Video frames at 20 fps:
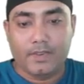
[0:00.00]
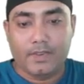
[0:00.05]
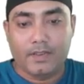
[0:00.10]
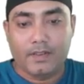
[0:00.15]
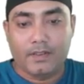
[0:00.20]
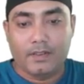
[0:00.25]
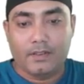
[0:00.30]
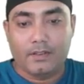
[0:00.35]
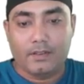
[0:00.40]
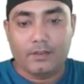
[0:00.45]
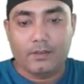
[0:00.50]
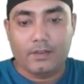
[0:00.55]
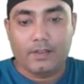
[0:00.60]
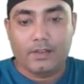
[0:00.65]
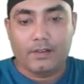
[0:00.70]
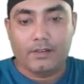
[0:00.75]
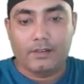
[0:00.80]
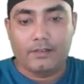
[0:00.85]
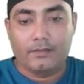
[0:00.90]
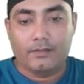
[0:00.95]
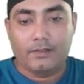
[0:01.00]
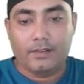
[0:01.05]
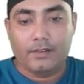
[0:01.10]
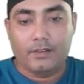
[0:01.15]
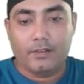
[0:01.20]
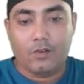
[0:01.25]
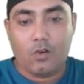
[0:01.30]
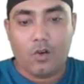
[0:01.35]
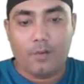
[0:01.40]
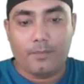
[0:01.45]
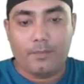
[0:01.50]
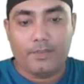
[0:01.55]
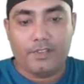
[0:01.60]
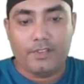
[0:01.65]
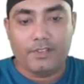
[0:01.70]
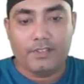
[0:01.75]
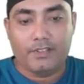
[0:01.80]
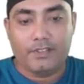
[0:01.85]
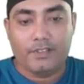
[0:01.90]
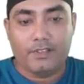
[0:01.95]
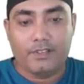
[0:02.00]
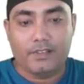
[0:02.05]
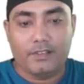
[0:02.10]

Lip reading: you can literally copy this.